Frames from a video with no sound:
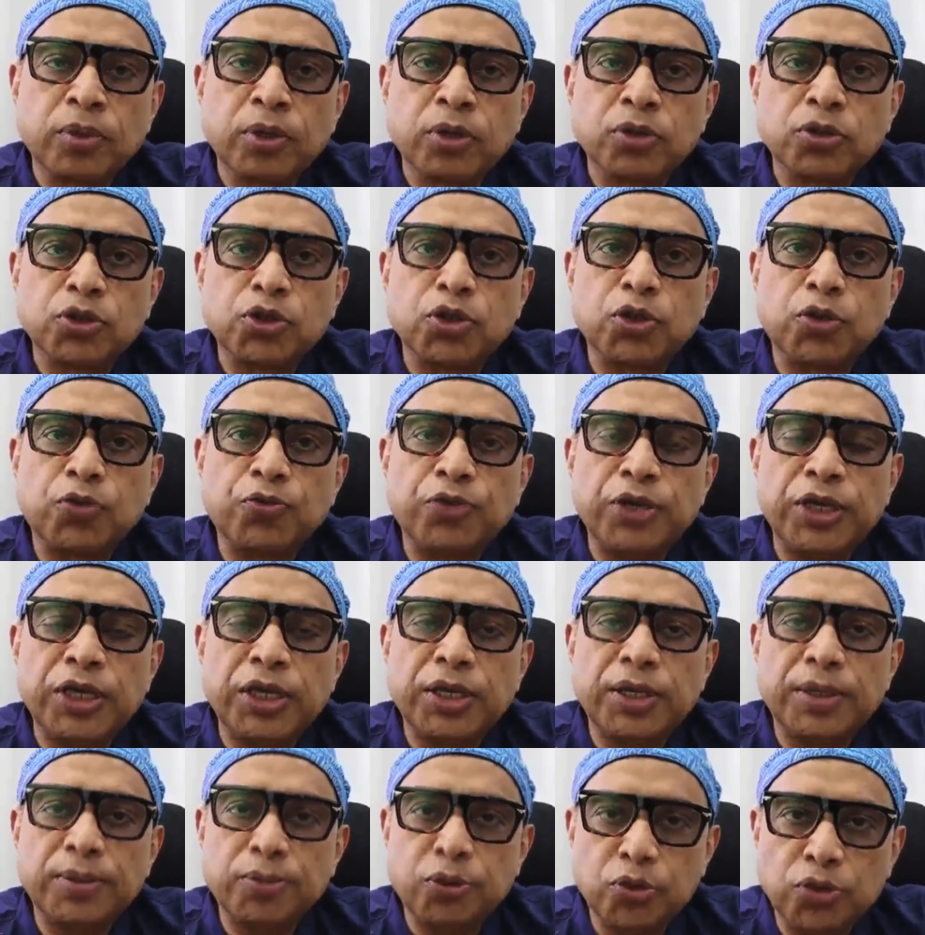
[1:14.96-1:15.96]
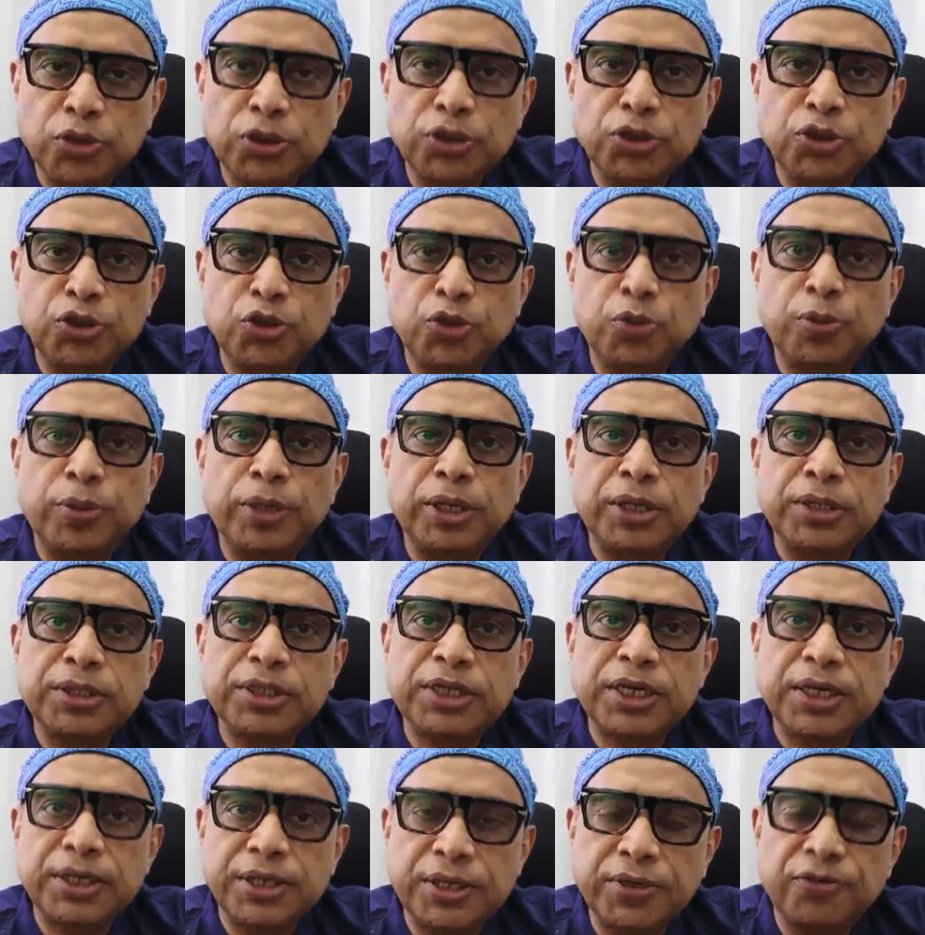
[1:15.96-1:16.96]
So we remove the tumor,
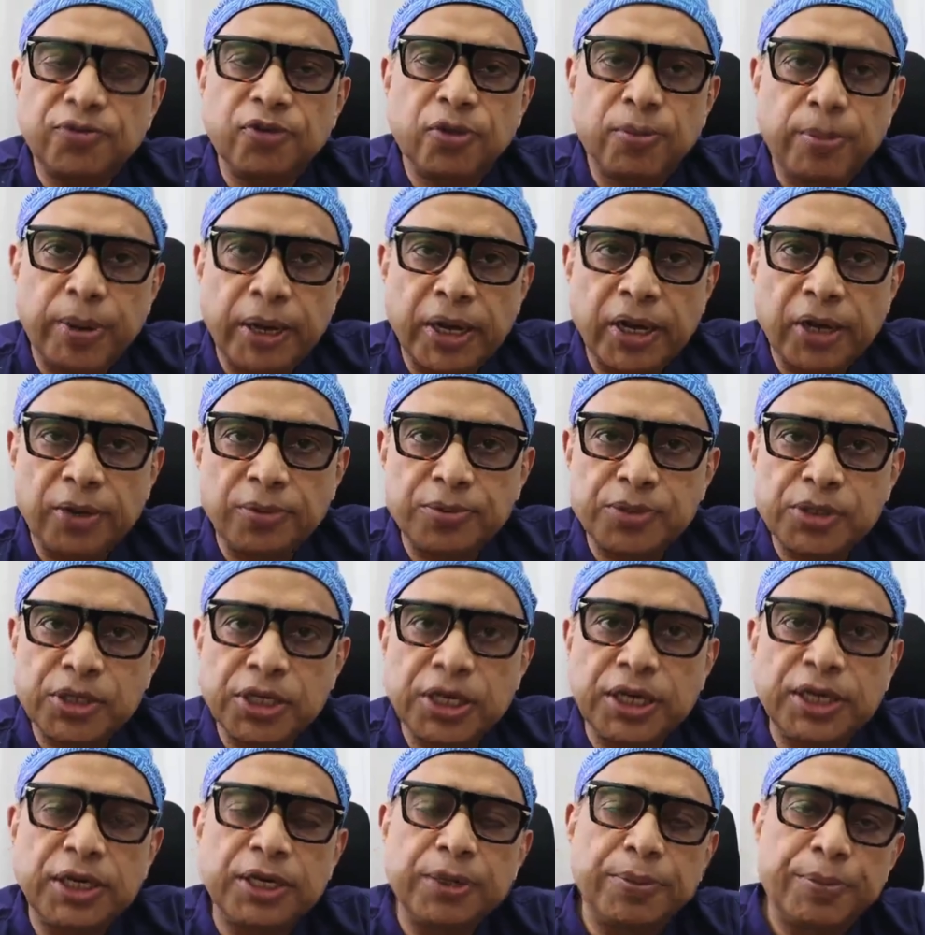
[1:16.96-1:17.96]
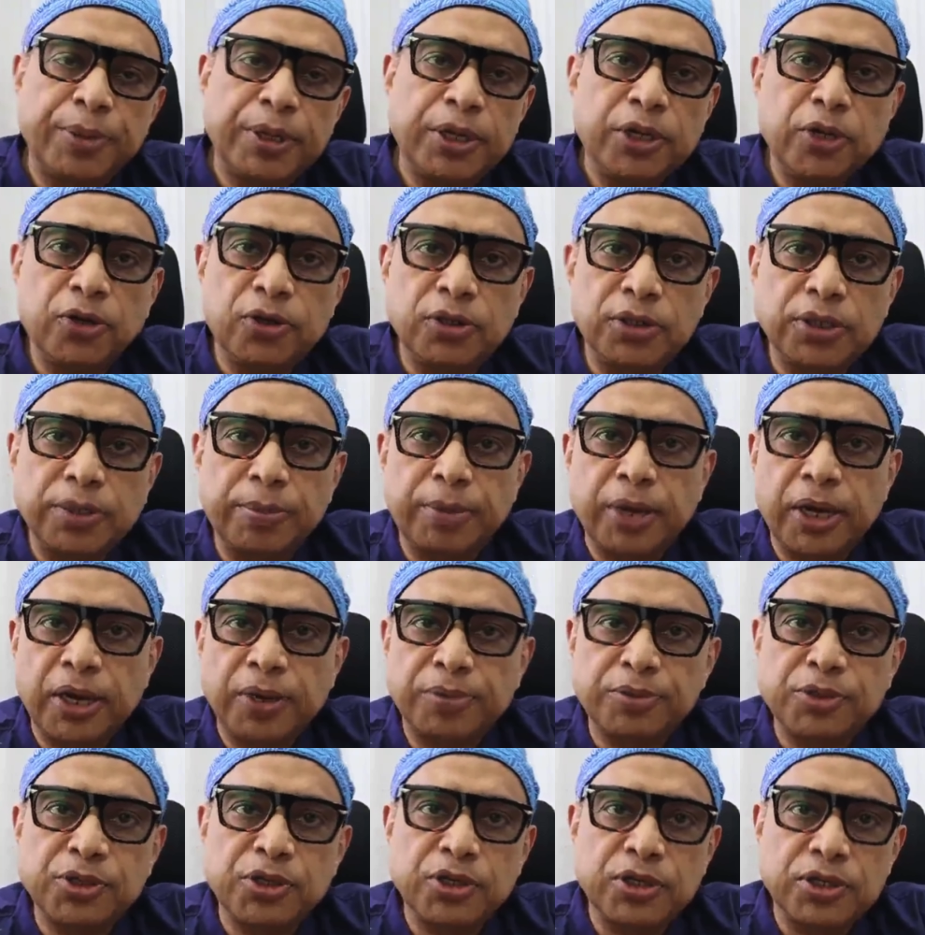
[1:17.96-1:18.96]
send it for biopsy, and depending on the
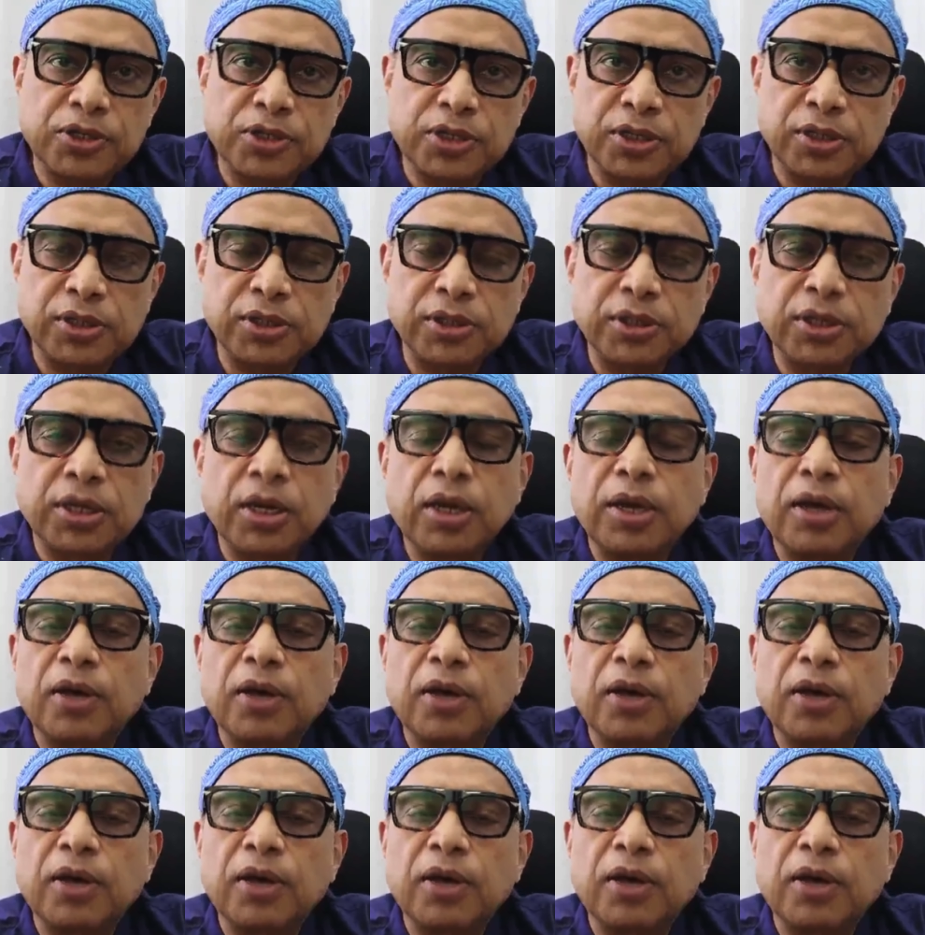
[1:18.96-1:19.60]
biopsy result,